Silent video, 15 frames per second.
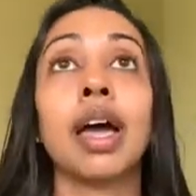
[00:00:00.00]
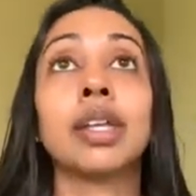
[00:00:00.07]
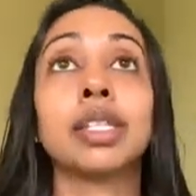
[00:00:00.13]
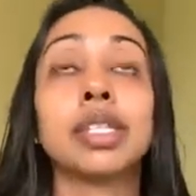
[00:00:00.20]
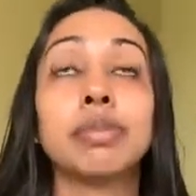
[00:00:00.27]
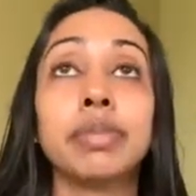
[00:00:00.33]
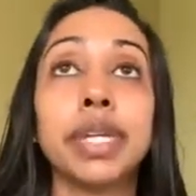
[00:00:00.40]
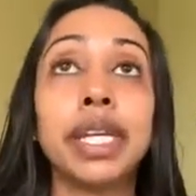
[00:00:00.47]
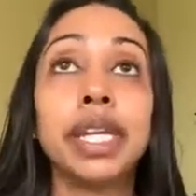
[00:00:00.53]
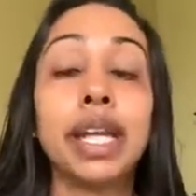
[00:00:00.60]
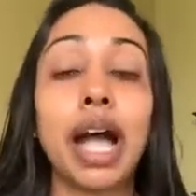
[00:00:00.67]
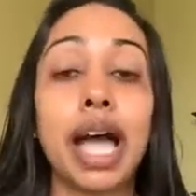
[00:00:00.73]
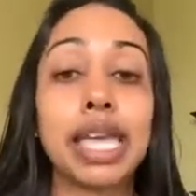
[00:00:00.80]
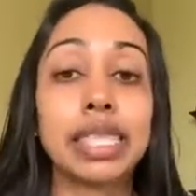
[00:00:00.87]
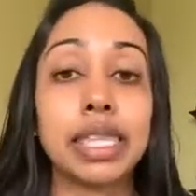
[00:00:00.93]
To me,
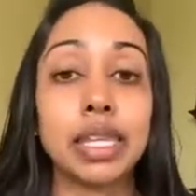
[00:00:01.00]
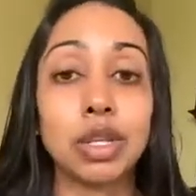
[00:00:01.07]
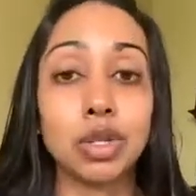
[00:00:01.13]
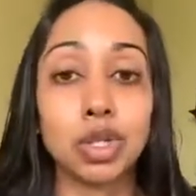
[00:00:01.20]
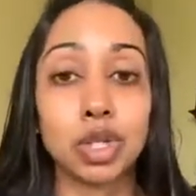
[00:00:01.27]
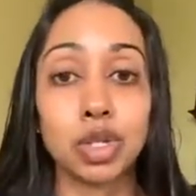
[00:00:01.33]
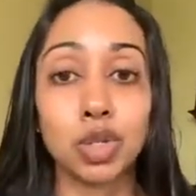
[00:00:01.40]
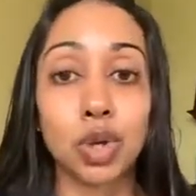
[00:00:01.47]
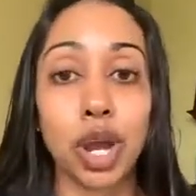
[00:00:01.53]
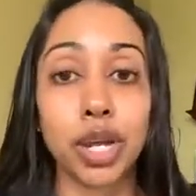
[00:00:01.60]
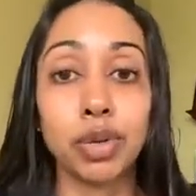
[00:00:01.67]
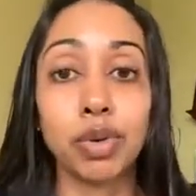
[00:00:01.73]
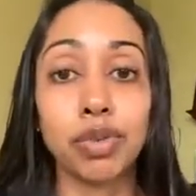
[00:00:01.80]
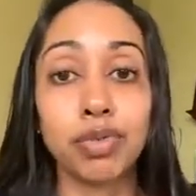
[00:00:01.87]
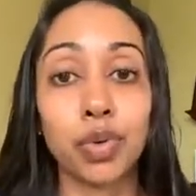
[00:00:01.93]
I think you should try
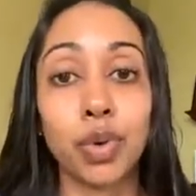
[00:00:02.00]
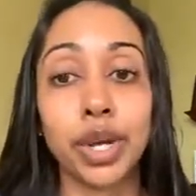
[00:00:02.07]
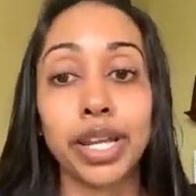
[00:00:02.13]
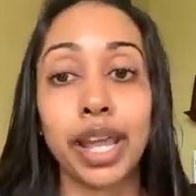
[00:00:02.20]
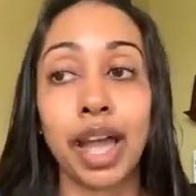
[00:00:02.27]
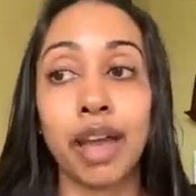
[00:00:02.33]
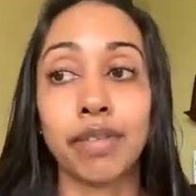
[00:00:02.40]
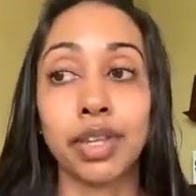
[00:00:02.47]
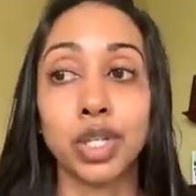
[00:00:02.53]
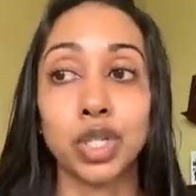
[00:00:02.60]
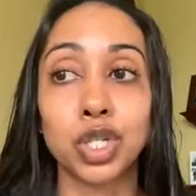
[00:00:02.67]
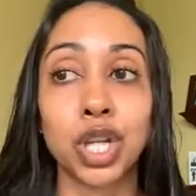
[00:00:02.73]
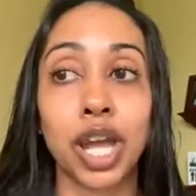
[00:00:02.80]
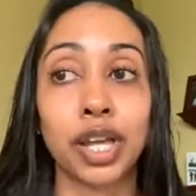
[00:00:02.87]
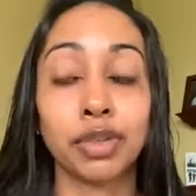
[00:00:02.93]
to avoid having your
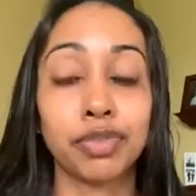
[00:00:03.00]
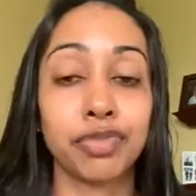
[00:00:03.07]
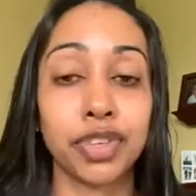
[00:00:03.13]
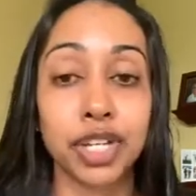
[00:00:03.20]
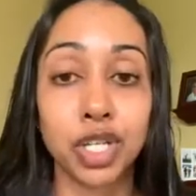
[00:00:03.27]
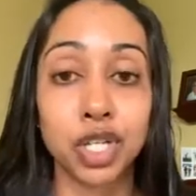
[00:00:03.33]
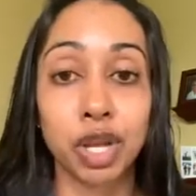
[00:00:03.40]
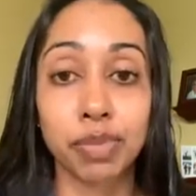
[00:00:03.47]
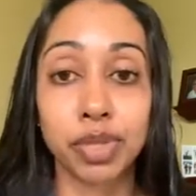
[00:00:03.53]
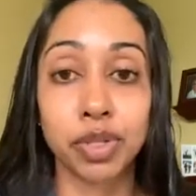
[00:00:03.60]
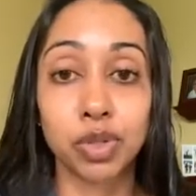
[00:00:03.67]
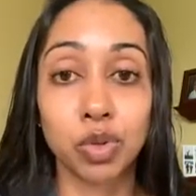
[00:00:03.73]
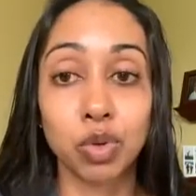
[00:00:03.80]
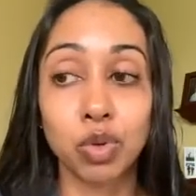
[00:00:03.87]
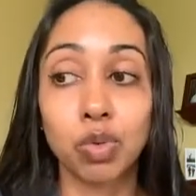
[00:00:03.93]
child finish up the
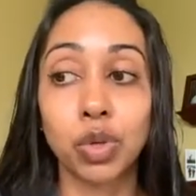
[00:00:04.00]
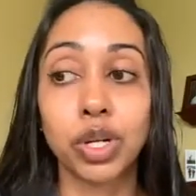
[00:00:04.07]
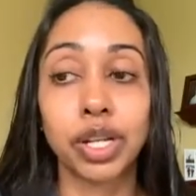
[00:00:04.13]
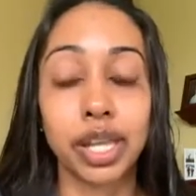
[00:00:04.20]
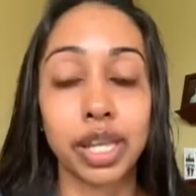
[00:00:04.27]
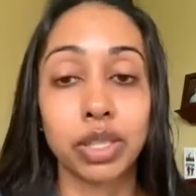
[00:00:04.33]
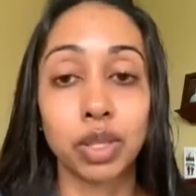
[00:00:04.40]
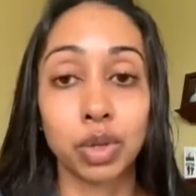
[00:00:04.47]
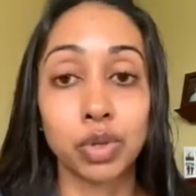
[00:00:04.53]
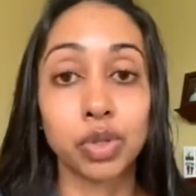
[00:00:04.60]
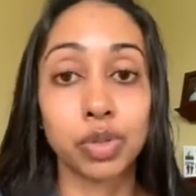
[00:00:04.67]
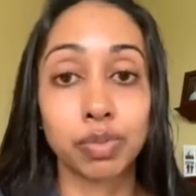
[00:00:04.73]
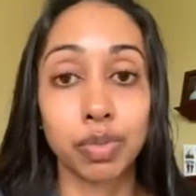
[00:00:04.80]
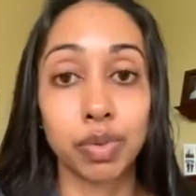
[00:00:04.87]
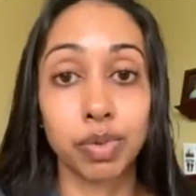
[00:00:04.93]
schoolwork in
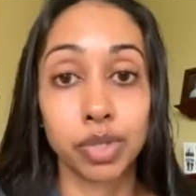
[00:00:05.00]
those